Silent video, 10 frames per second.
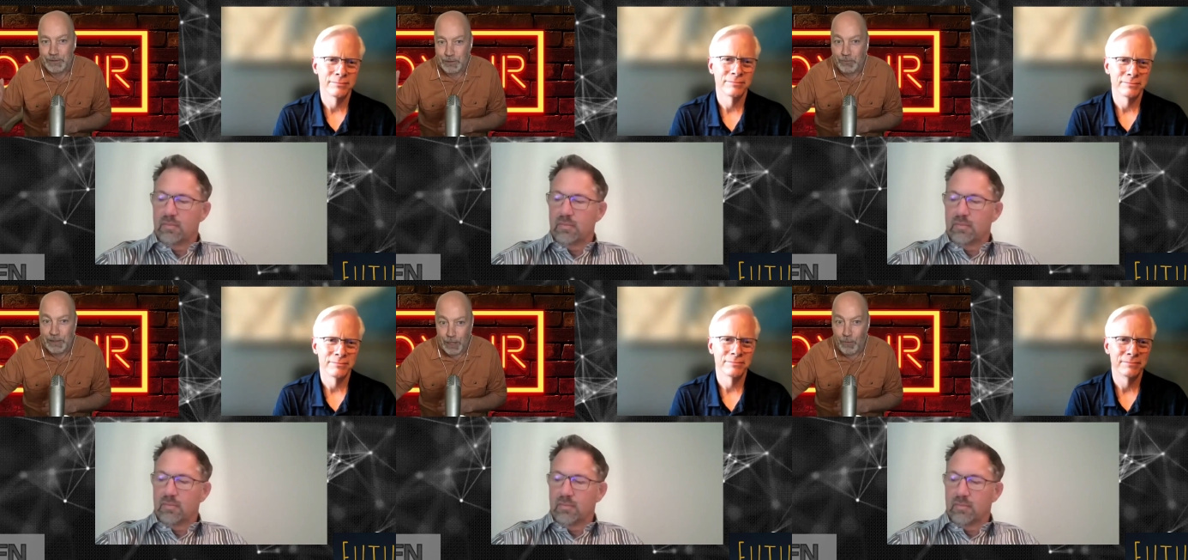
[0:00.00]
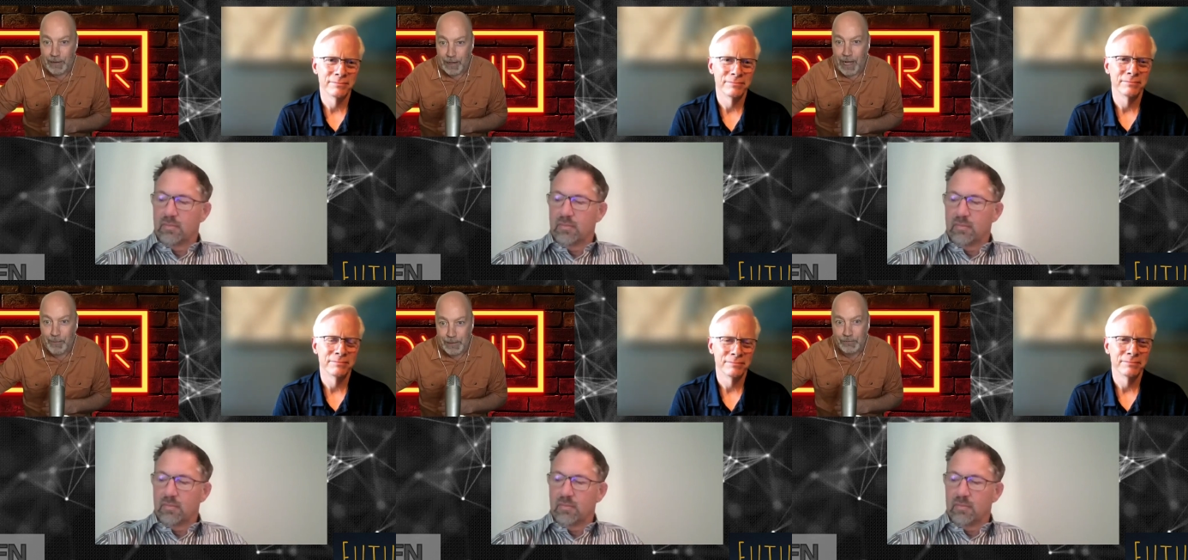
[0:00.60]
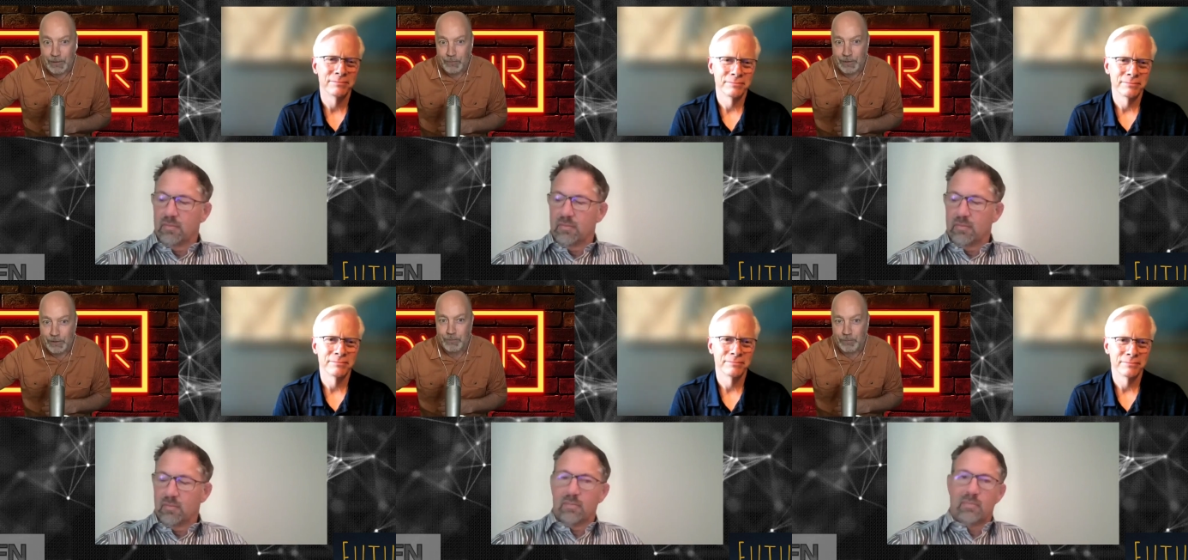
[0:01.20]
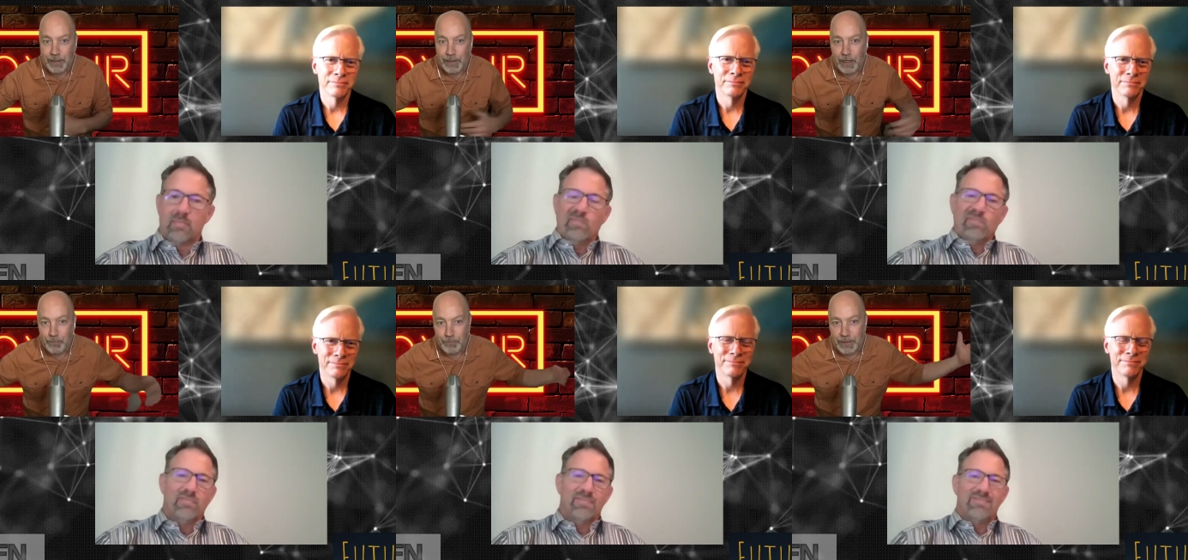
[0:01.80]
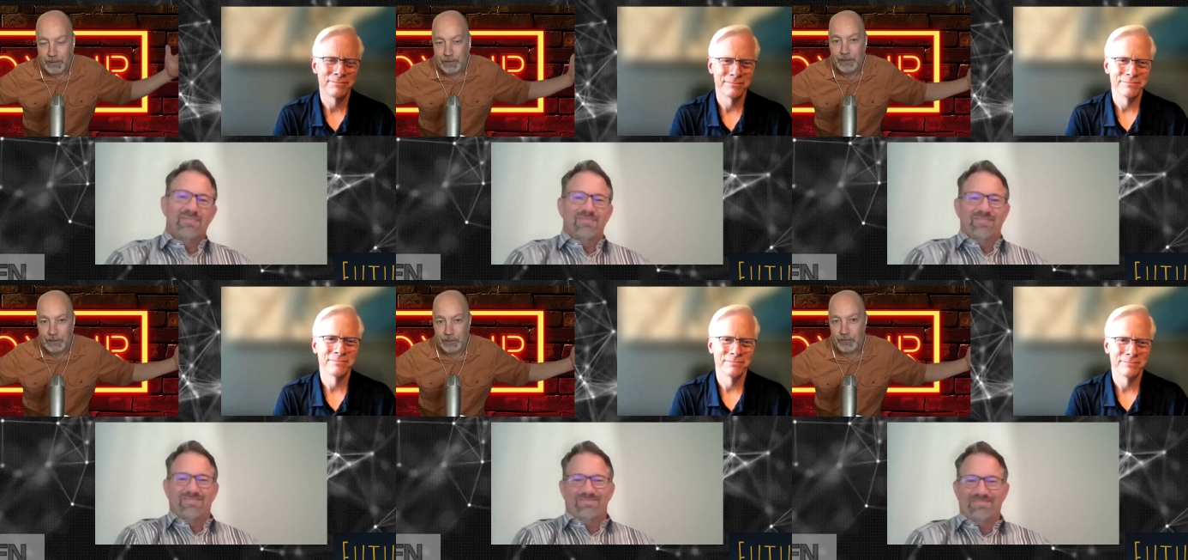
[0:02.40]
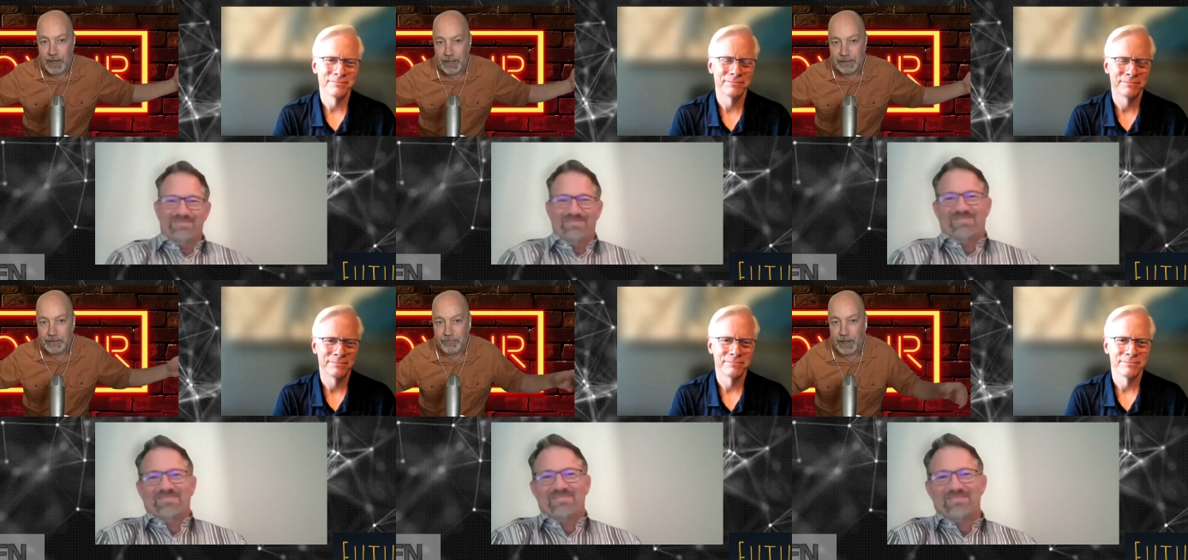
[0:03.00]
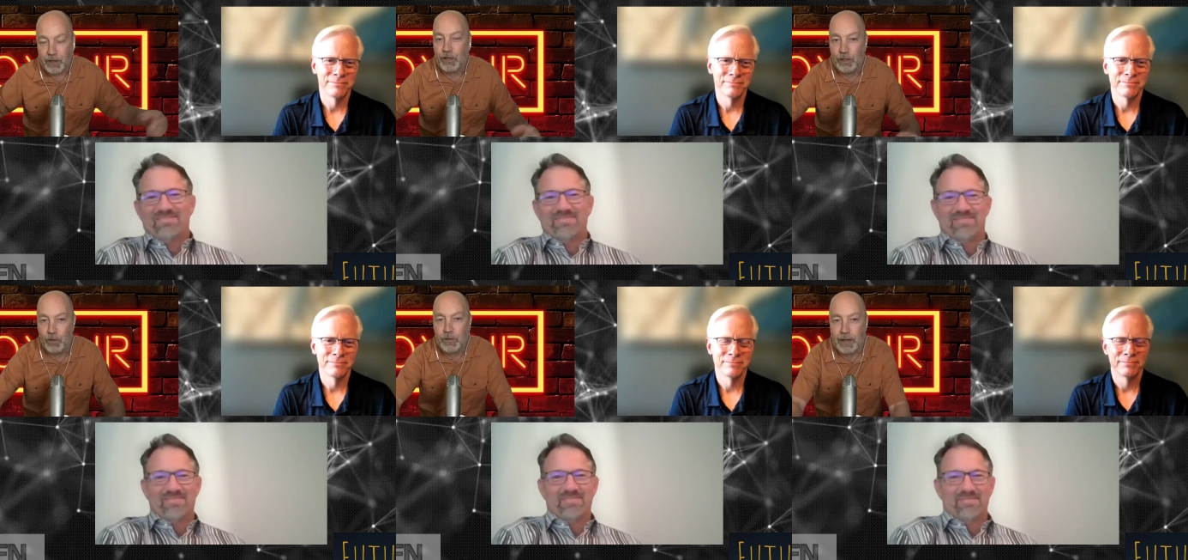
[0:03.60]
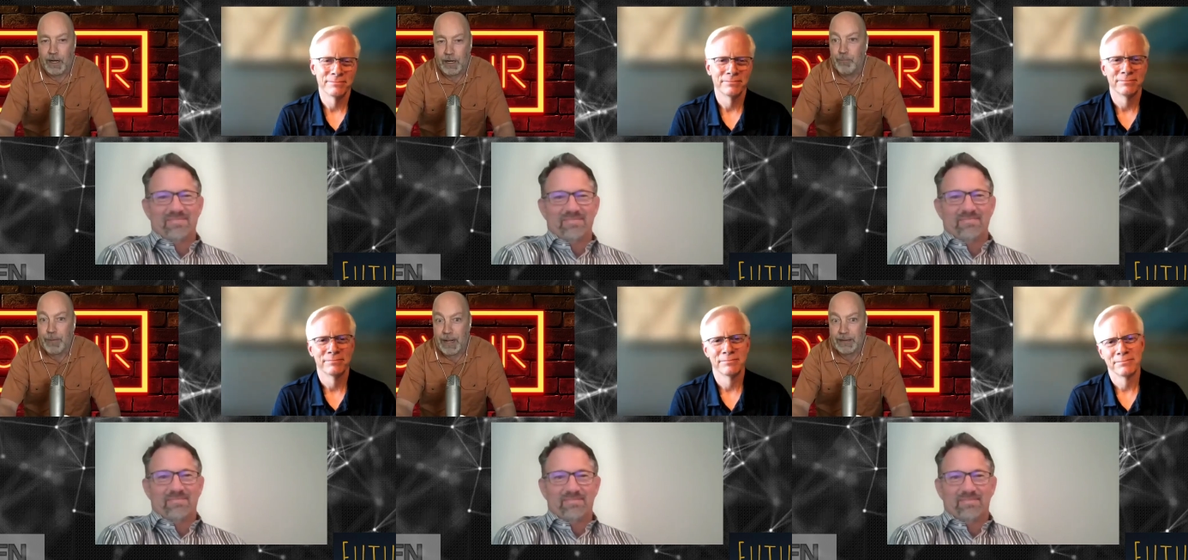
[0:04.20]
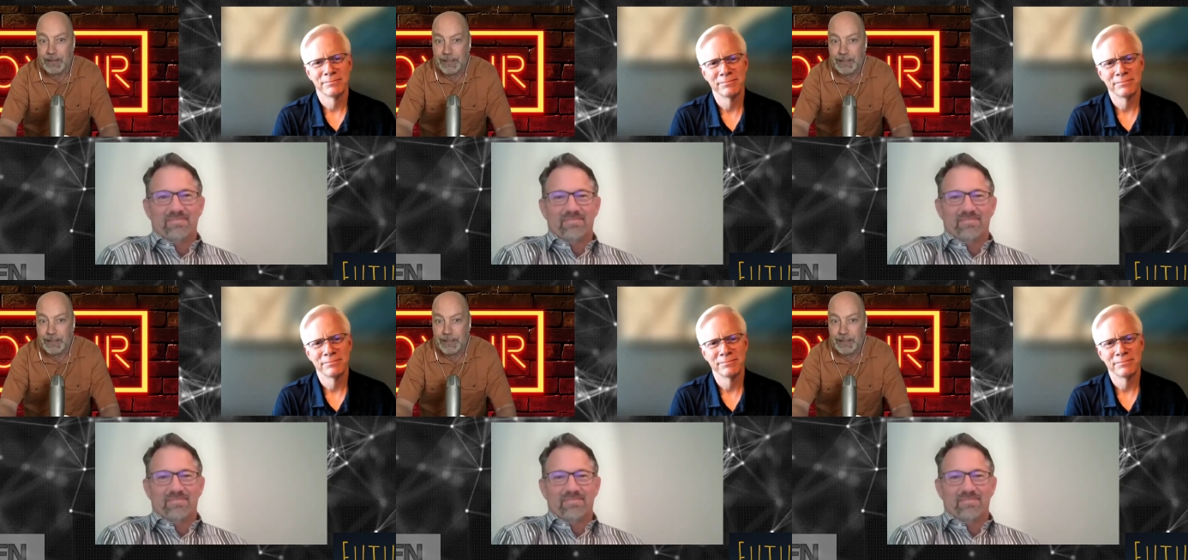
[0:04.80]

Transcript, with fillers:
Speaker 1: So we know what happens when wheels break on big trains that have vinyl chloride on them. Bad